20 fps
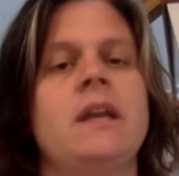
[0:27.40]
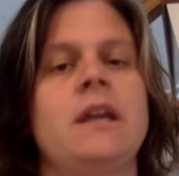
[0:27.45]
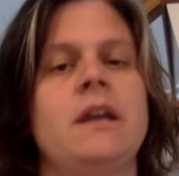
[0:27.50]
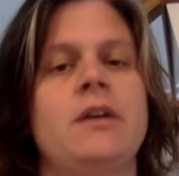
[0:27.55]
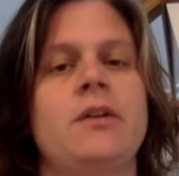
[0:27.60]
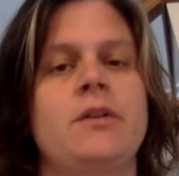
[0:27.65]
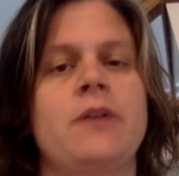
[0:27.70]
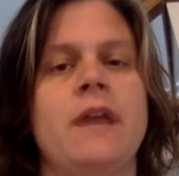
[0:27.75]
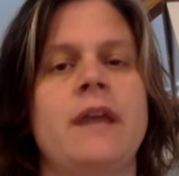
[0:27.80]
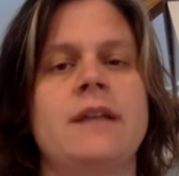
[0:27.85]

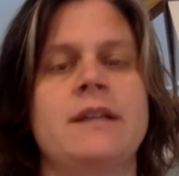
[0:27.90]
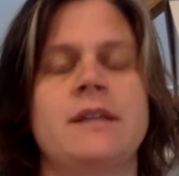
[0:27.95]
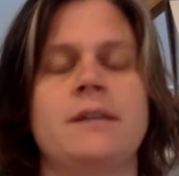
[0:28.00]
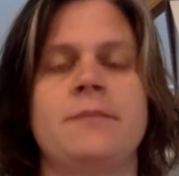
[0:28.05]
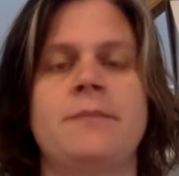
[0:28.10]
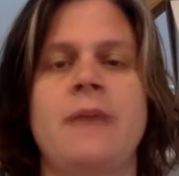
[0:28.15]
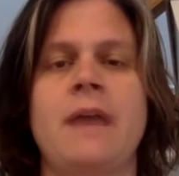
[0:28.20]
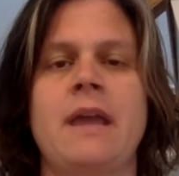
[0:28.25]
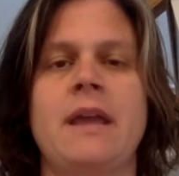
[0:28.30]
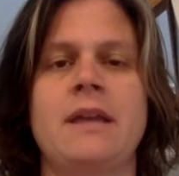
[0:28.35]
Now,
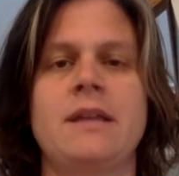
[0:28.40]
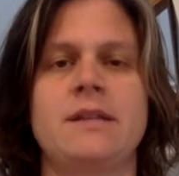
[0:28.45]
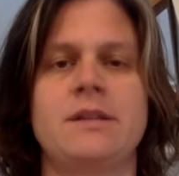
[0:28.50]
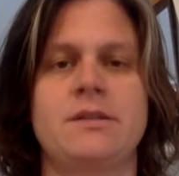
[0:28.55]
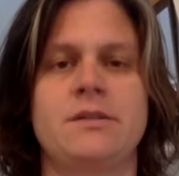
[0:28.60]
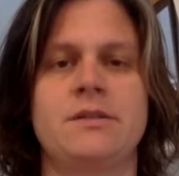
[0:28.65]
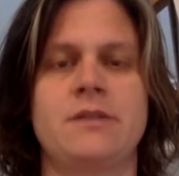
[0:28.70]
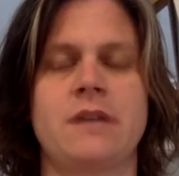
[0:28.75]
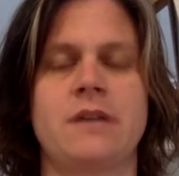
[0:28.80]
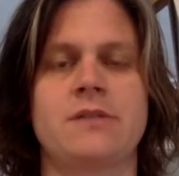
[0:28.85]
granted, back in
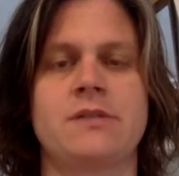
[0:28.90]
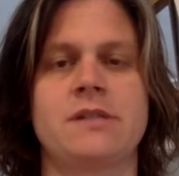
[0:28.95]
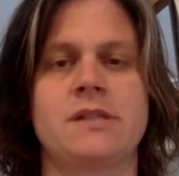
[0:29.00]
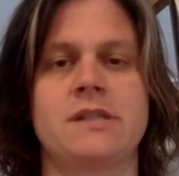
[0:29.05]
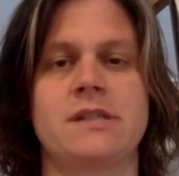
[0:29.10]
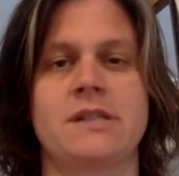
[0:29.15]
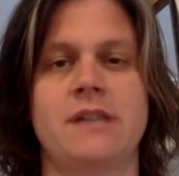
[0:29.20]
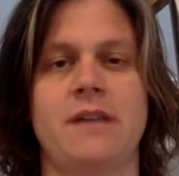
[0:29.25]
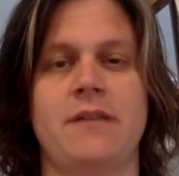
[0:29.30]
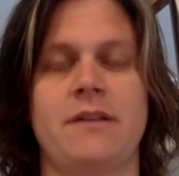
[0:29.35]

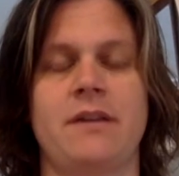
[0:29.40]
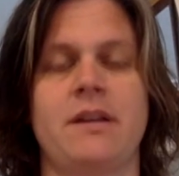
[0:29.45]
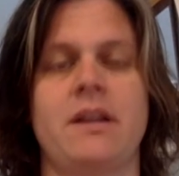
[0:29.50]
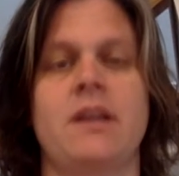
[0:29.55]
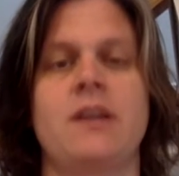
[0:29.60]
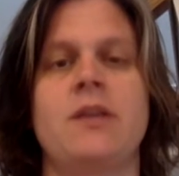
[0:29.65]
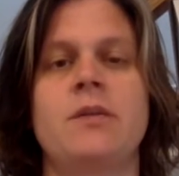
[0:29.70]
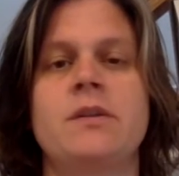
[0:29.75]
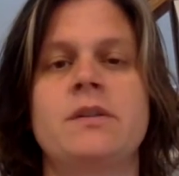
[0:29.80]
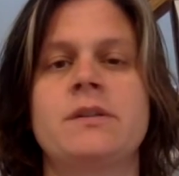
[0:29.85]
2007,
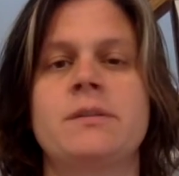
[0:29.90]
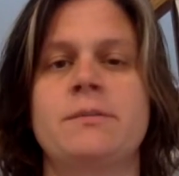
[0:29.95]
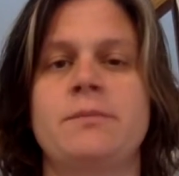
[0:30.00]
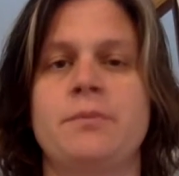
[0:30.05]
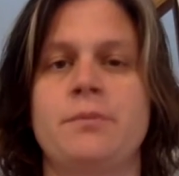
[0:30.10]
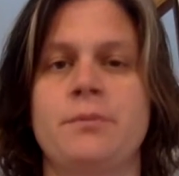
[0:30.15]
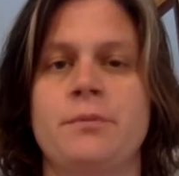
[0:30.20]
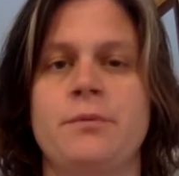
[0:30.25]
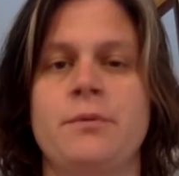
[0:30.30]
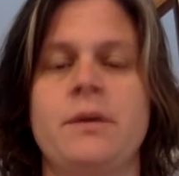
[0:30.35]
there were some
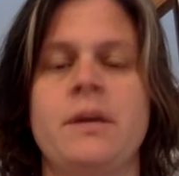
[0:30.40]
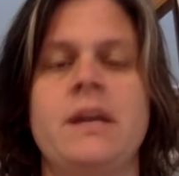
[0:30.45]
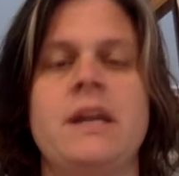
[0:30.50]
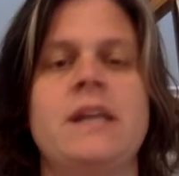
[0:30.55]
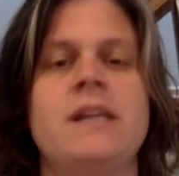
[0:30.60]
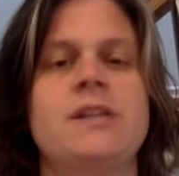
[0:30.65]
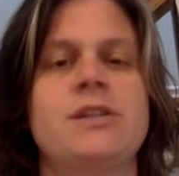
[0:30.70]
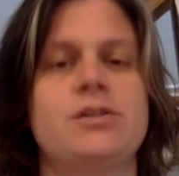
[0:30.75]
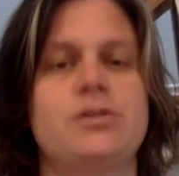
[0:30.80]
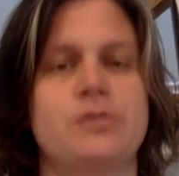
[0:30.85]

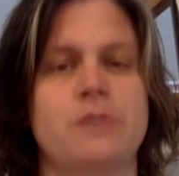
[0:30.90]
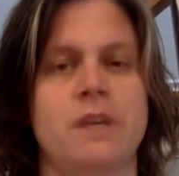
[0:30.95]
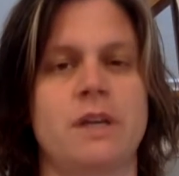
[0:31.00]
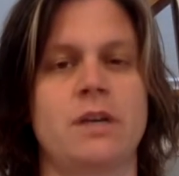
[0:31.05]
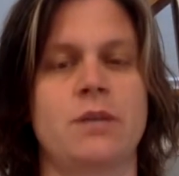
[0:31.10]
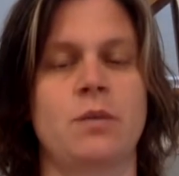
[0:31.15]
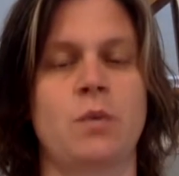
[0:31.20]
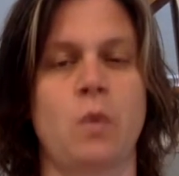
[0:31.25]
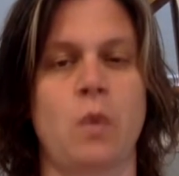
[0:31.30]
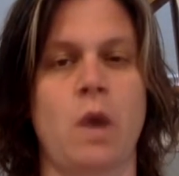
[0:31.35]
pretty
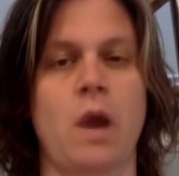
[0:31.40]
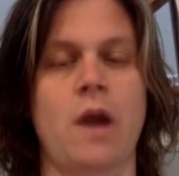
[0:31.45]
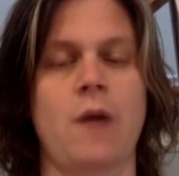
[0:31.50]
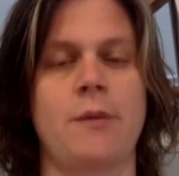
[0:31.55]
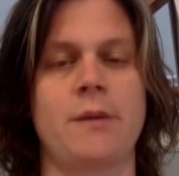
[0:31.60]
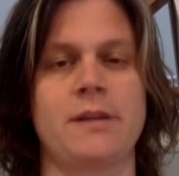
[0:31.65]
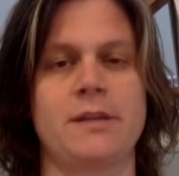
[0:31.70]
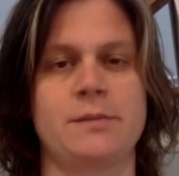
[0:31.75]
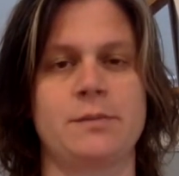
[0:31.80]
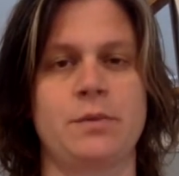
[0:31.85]
strict
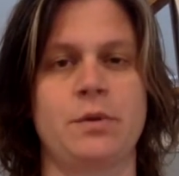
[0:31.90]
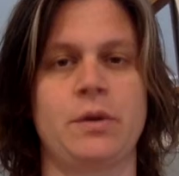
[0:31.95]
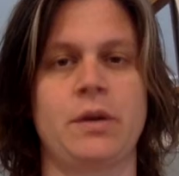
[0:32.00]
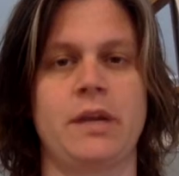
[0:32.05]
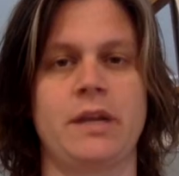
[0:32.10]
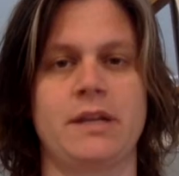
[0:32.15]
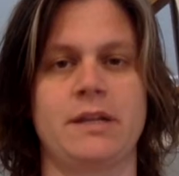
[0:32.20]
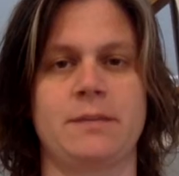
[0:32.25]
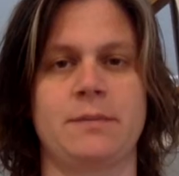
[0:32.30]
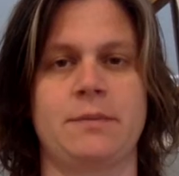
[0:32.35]
requirements
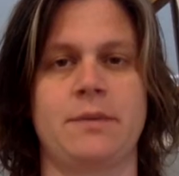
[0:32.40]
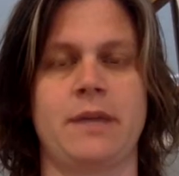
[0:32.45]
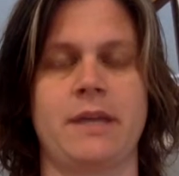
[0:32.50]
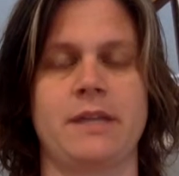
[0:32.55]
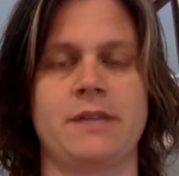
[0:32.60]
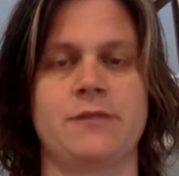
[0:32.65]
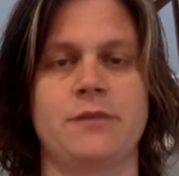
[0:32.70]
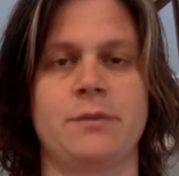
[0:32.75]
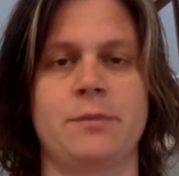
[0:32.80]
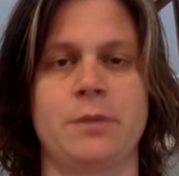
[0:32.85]
put into
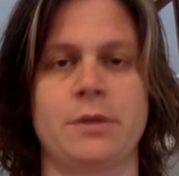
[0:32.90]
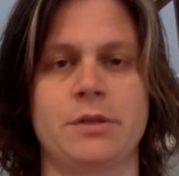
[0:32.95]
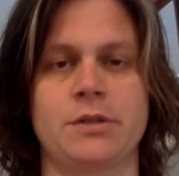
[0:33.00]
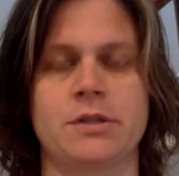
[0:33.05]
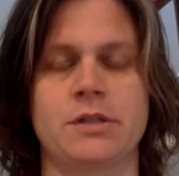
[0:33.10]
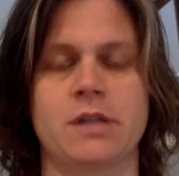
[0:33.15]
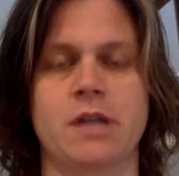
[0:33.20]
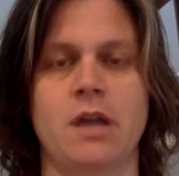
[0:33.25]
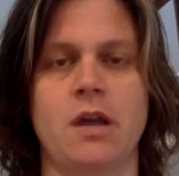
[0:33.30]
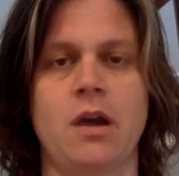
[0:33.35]
place for
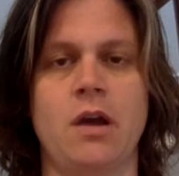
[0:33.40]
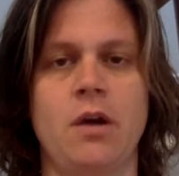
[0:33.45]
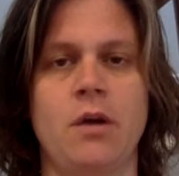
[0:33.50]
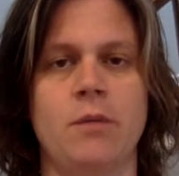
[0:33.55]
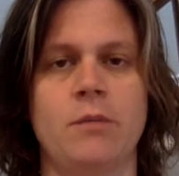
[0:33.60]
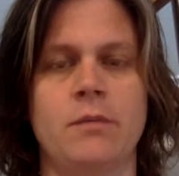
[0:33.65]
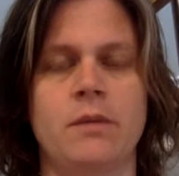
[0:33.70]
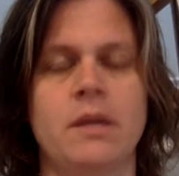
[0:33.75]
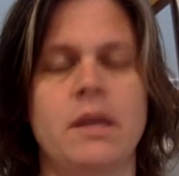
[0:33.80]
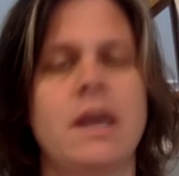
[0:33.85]
purchasing a
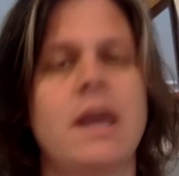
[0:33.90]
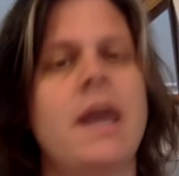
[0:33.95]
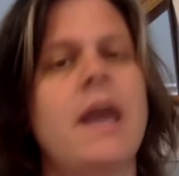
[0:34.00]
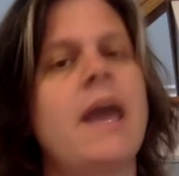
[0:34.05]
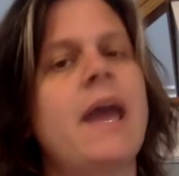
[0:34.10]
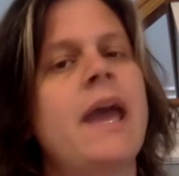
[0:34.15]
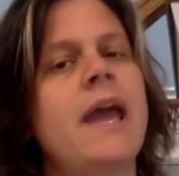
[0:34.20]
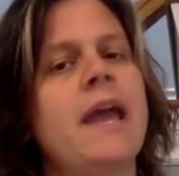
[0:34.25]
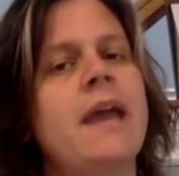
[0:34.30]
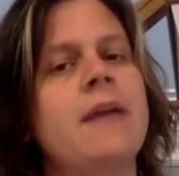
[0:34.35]
home.
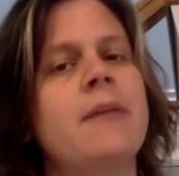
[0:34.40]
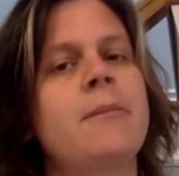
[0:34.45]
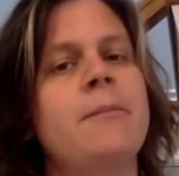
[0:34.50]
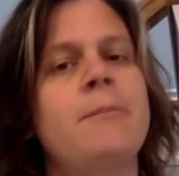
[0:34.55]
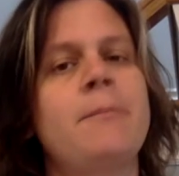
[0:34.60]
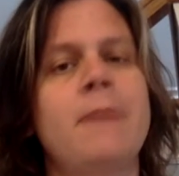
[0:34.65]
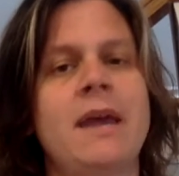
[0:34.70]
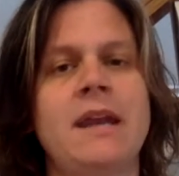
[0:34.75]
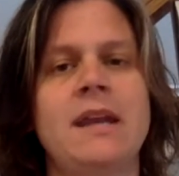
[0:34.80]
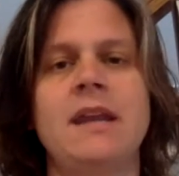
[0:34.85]
And
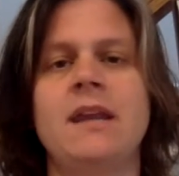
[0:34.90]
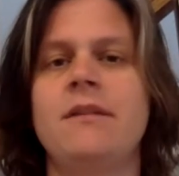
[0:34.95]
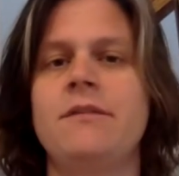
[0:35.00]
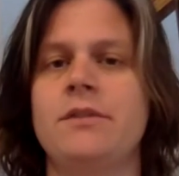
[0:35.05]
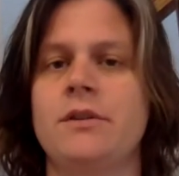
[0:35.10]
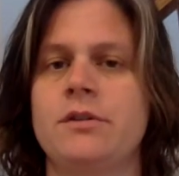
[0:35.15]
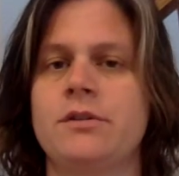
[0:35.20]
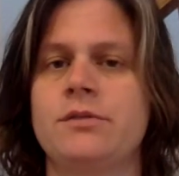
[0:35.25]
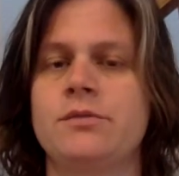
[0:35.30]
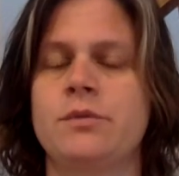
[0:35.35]
many
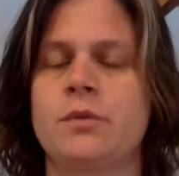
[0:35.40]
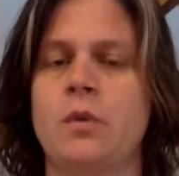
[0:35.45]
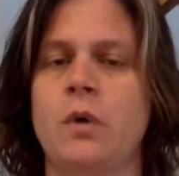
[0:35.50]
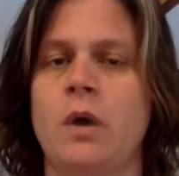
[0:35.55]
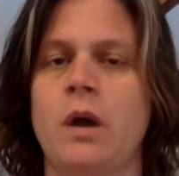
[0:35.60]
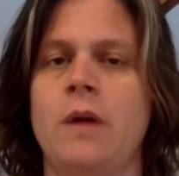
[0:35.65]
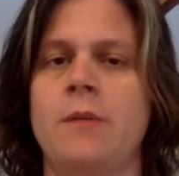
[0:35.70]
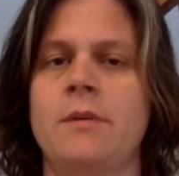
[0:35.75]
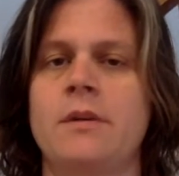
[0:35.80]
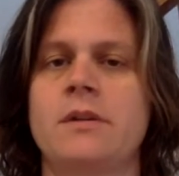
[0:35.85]
of those
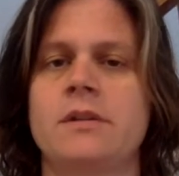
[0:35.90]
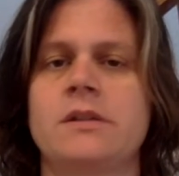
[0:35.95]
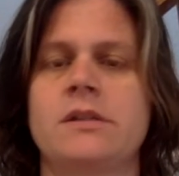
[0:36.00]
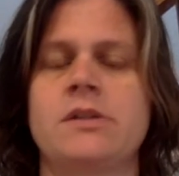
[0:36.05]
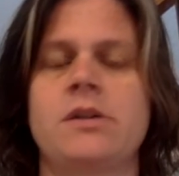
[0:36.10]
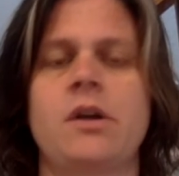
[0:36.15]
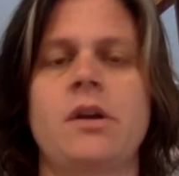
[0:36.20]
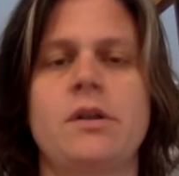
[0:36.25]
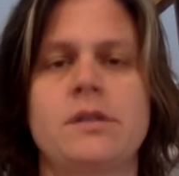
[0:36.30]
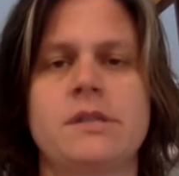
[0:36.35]
requirements
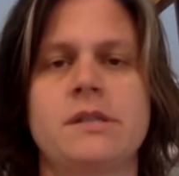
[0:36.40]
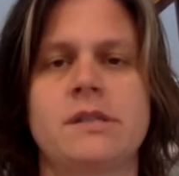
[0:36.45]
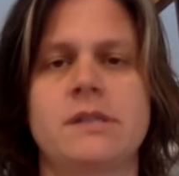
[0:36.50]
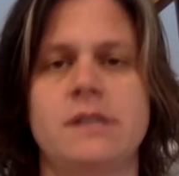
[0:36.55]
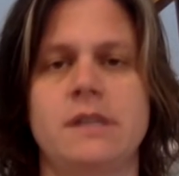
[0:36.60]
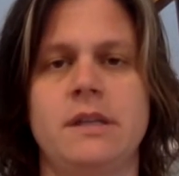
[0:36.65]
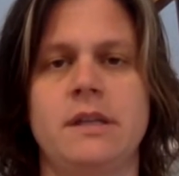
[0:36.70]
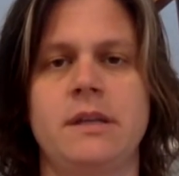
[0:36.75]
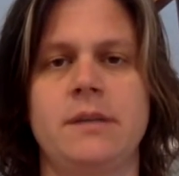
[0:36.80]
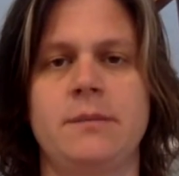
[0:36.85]
are
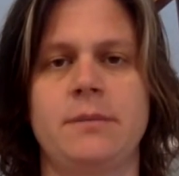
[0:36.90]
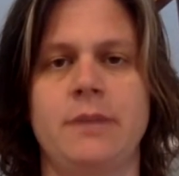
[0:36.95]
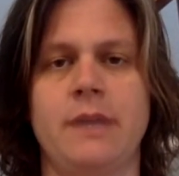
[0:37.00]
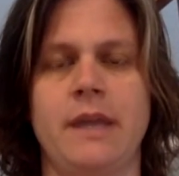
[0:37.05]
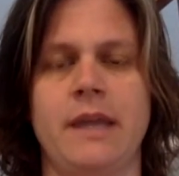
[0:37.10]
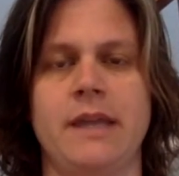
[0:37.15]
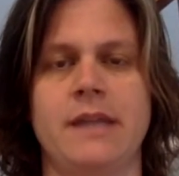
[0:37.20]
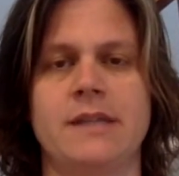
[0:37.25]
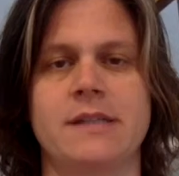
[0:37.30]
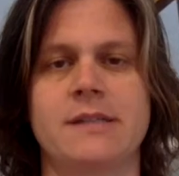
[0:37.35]
still in
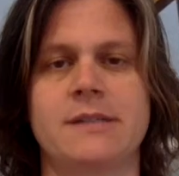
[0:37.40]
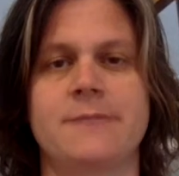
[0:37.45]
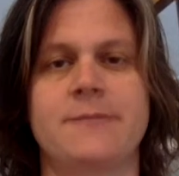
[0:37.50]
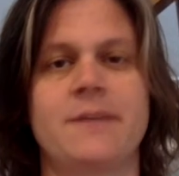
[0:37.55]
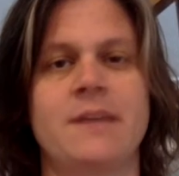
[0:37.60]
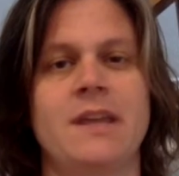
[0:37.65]
place.